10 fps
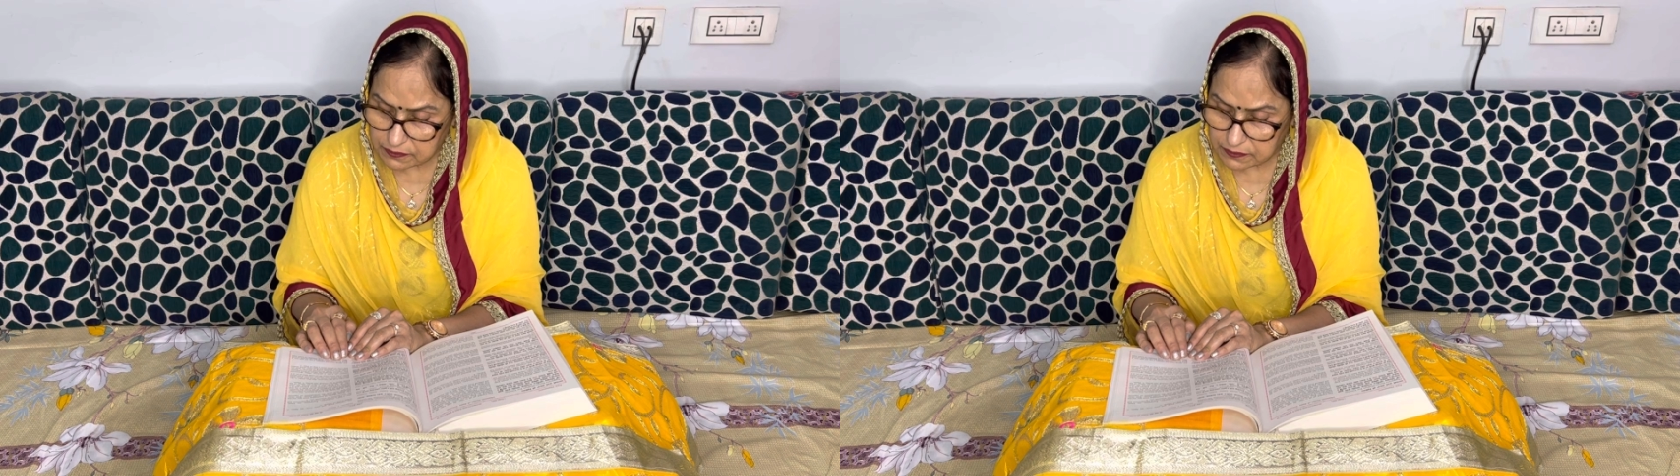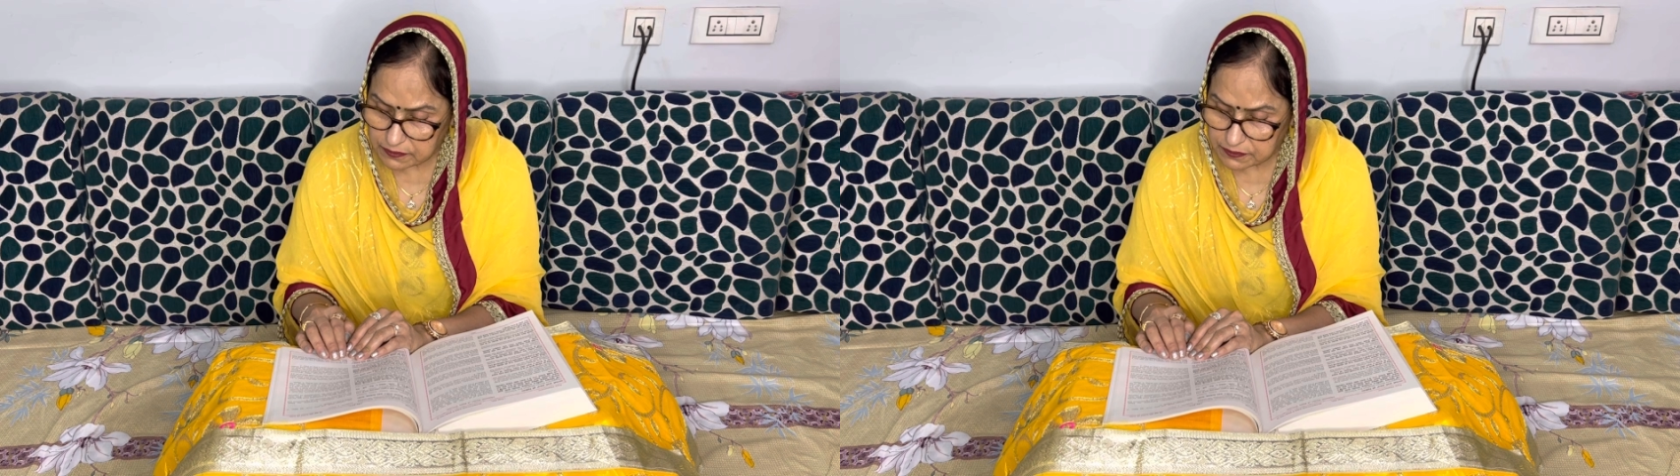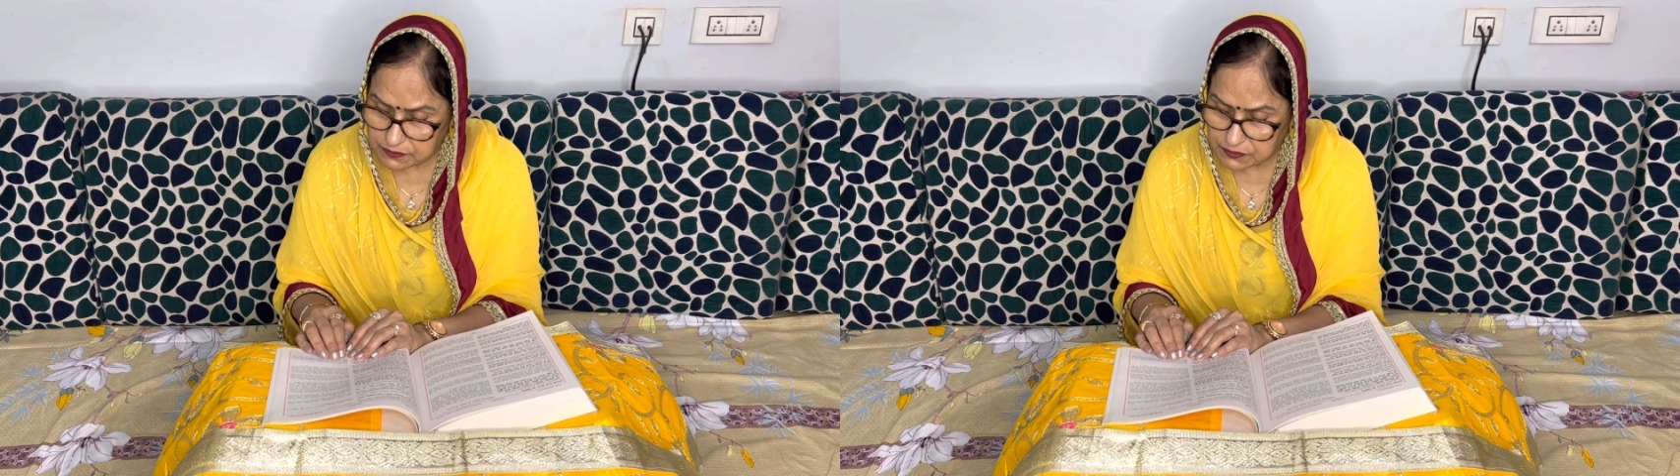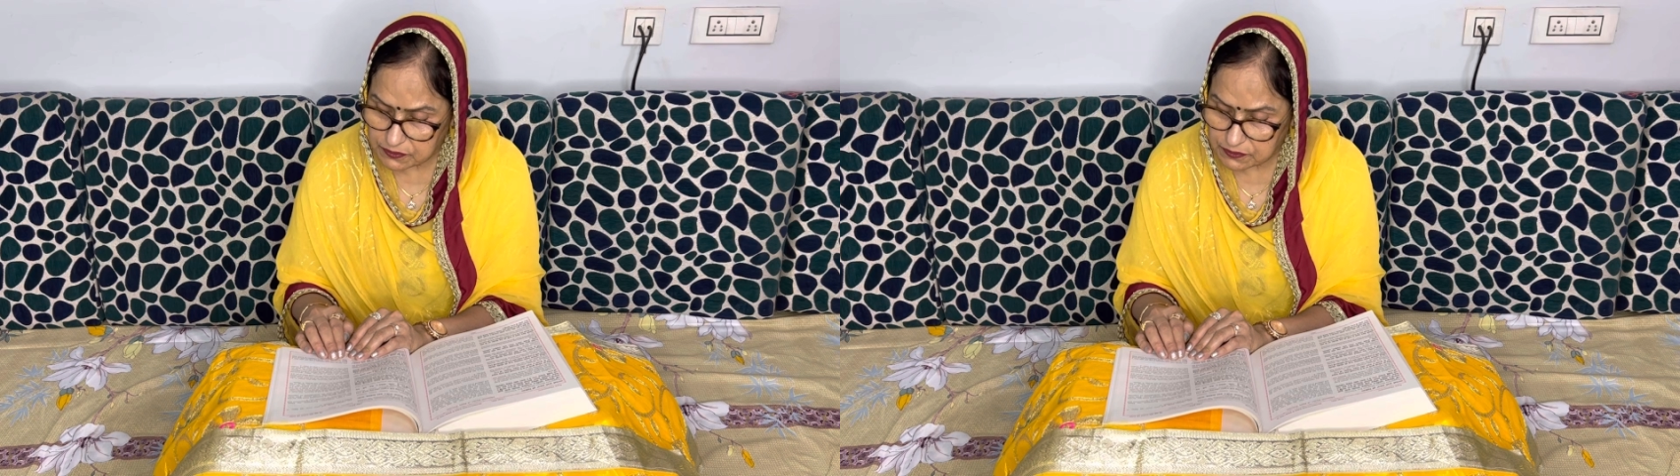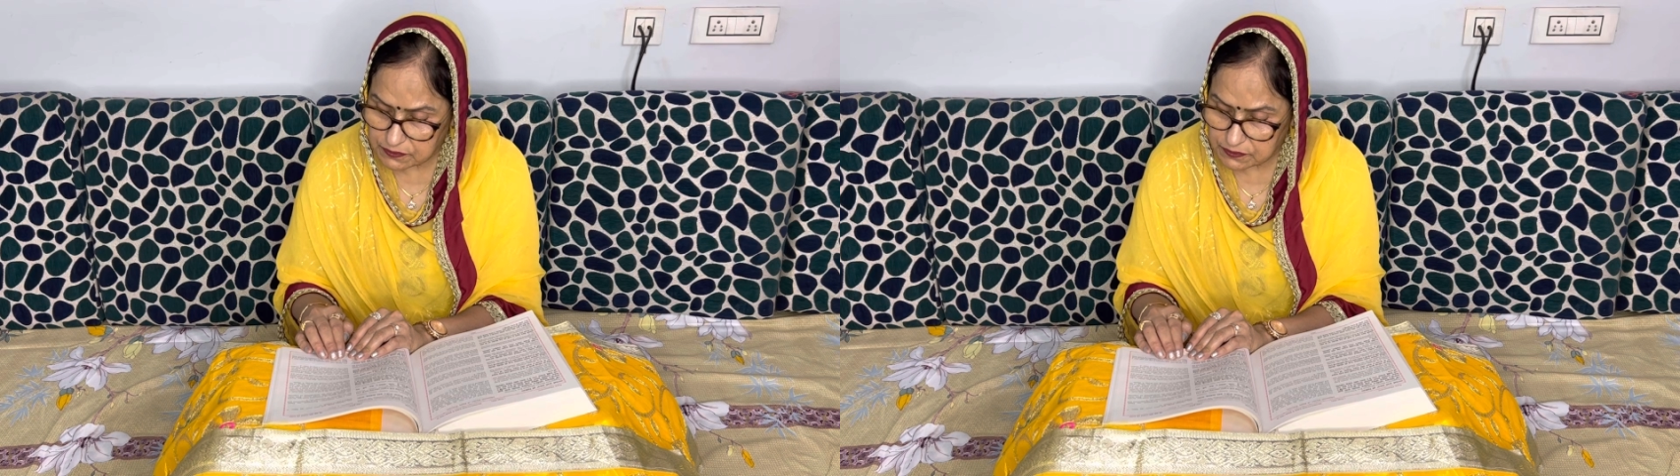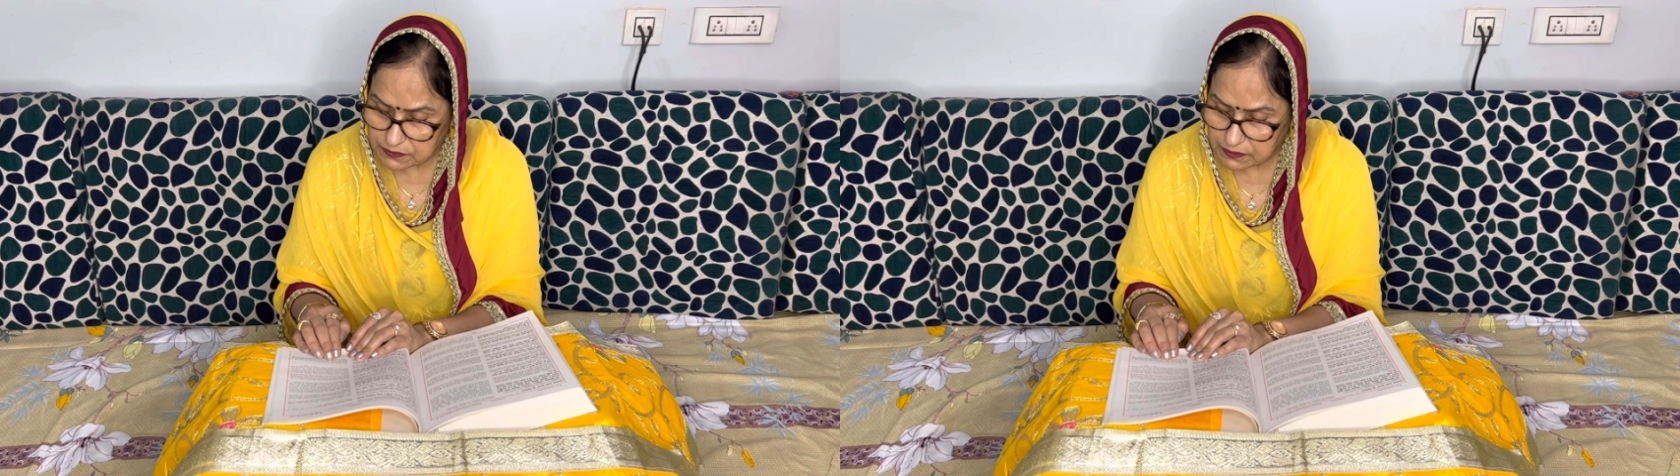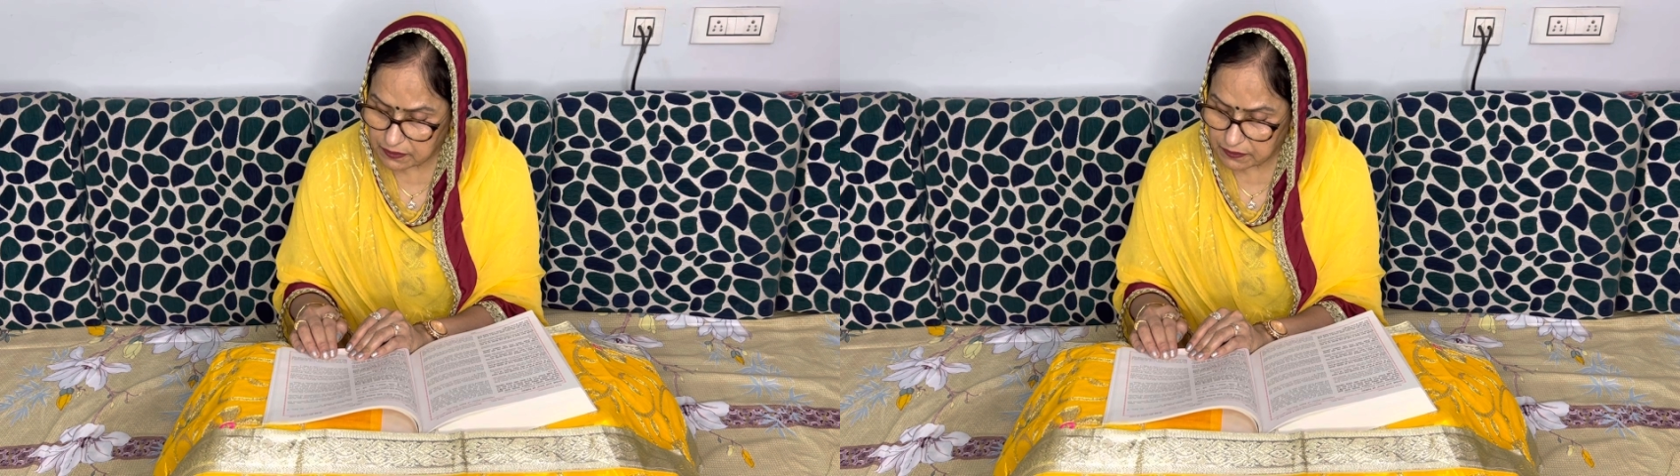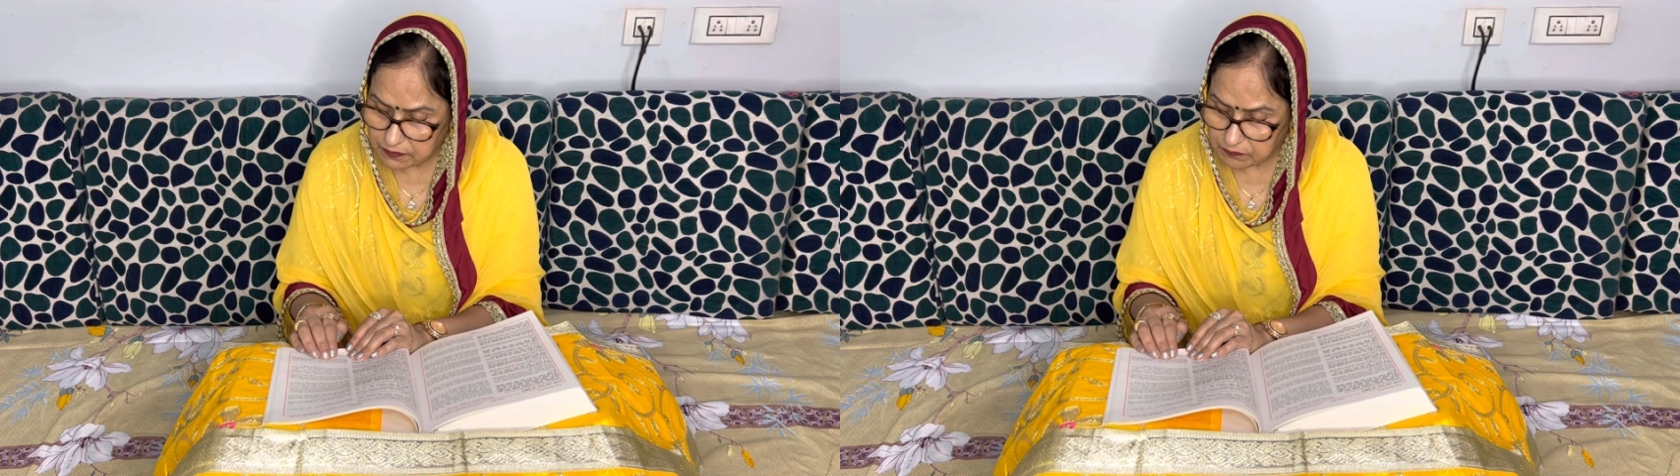
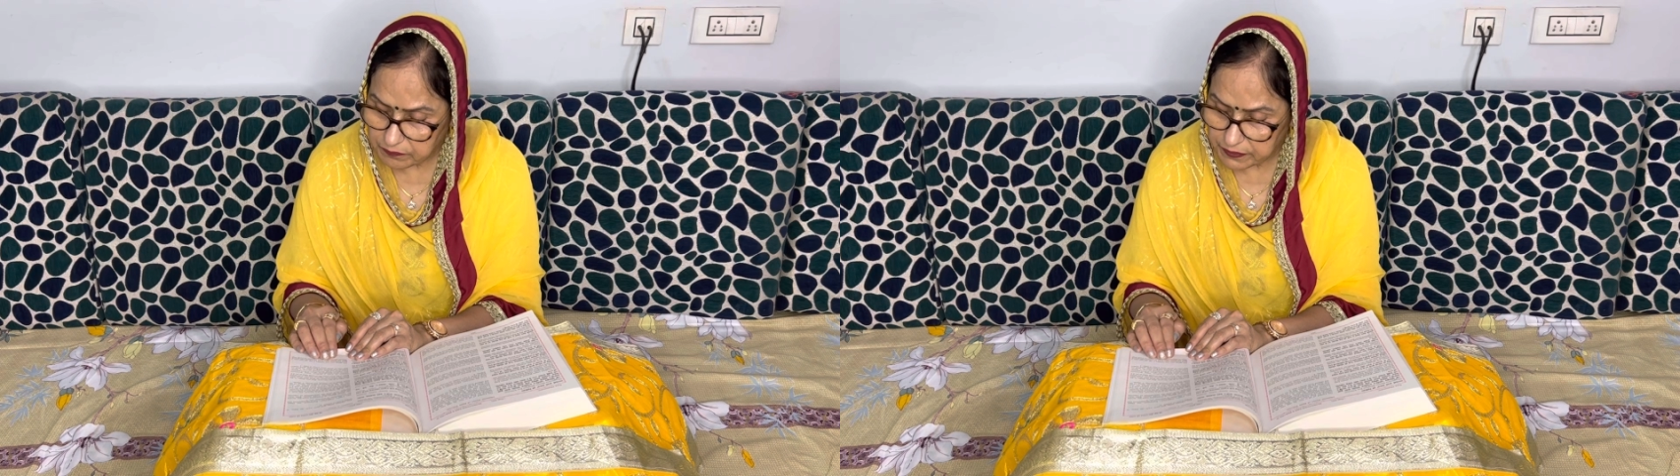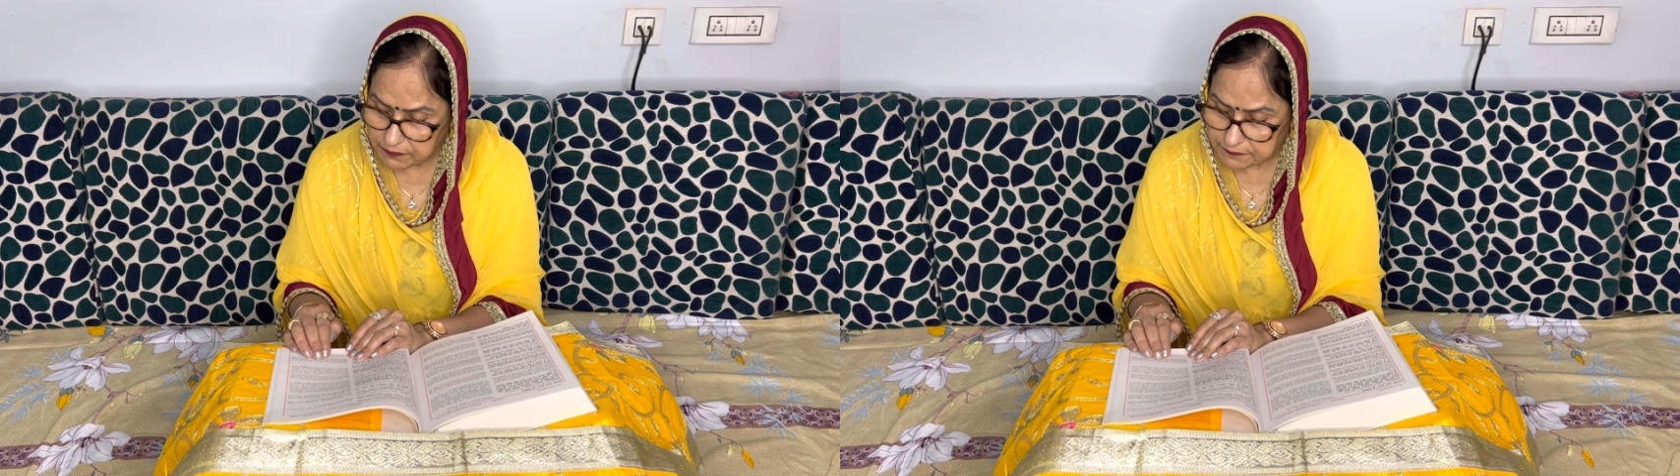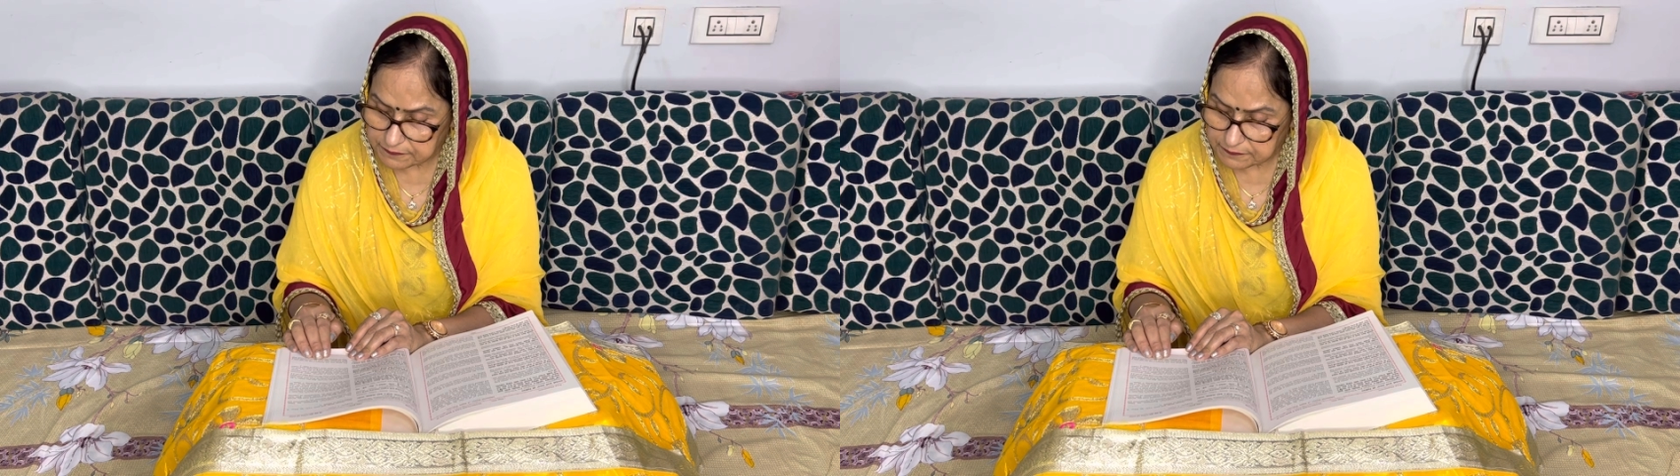Turkistani mare.